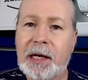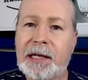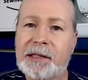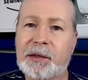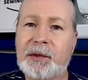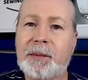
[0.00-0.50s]

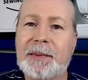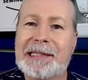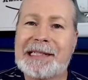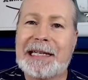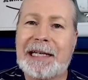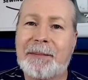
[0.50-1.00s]
So you'll be
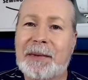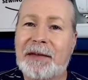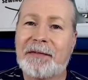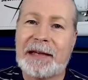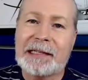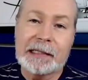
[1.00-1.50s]
seeing my
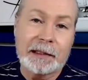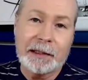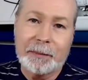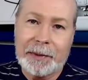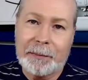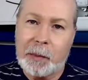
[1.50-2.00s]
face a little
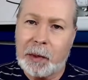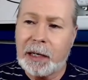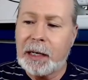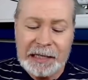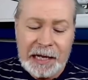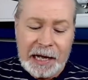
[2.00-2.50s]
bit
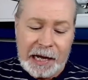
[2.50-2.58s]
more.